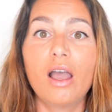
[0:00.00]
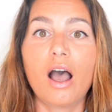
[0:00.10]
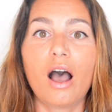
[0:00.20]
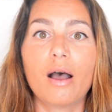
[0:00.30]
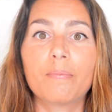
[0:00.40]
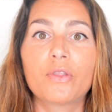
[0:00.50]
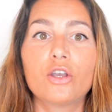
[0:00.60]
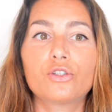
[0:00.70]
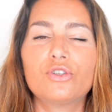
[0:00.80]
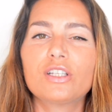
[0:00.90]

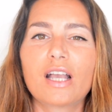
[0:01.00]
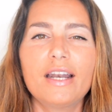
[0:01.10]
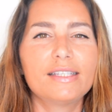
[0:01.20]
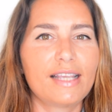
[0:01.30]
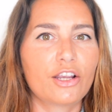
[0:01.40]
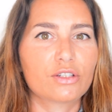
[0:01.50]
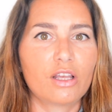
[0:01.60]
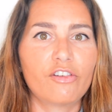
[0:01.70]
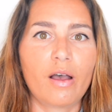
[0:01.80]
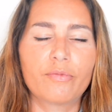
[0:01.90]
So just kind of set
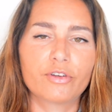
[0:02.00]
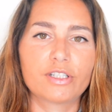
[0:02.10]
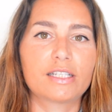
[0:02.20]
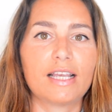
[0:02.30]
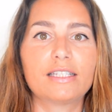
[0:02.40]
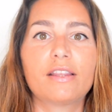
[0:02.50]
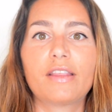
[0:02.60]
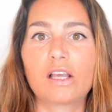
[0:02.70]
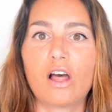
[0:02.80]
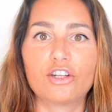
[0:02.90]
yourself up for success and
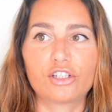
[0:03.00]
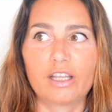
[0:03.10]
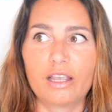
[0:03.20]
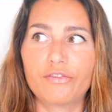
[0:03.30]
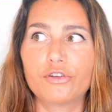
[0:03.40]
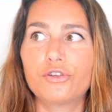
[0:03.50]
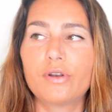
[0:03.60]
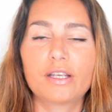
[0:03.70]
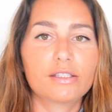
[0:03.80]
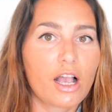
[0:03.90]
think logically. If you're
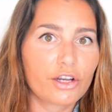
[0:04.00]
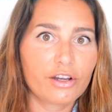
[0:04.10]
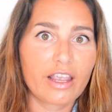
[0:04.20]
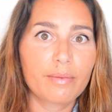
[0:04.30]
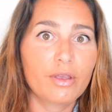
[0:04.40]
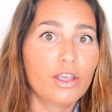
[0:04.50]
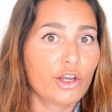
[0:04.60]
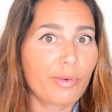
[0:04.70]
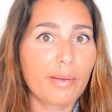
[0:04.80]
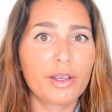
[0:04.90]
shooting a soccer game,
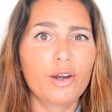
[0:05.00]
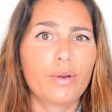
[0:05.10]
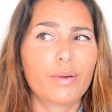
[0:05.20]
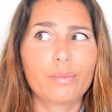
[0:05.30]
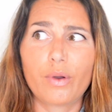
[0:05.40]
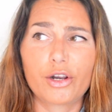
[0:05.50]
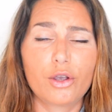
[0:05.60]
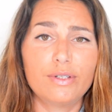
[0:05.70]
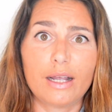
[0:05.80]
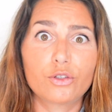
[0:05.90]
you're probably going to want to
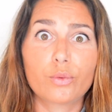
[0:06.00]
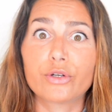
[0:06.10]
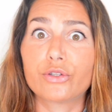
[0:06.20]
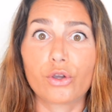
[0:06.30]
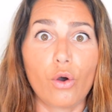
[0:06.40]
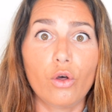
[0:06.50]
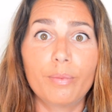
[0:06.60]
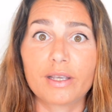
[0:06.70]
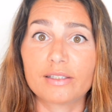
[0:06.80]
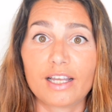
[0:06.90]
go down towards the goal,
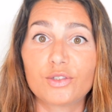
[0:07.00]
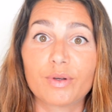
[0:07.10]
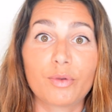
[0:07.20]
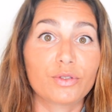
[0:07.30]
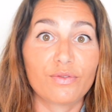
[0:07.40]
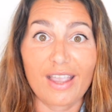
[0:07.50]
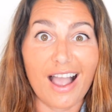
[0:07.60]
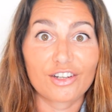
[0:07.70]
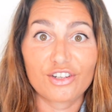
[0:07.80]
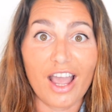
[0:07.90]
because that's where most of the
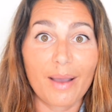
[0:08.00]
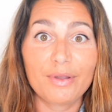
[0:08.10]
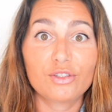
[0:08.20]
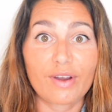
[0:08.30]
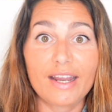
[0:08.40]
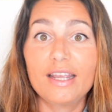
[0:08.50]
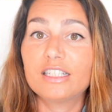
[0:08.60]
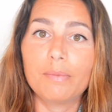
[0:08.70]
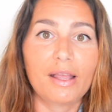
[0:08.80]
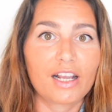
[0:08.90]
action happens, right?
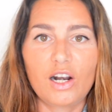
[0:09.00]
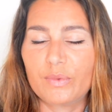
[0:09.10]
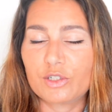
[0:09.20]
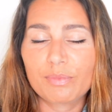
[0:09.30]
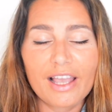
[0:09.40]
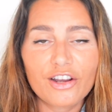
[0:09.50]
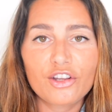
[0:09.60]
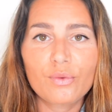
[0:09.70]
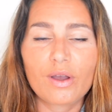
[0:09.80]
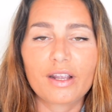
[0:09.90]
Depending on which player
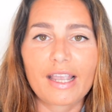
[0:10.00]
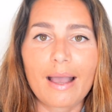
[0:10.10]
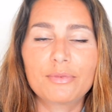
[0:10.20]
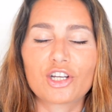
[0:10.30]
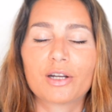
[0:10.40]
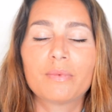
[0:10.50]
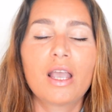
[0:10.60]
you want to capture.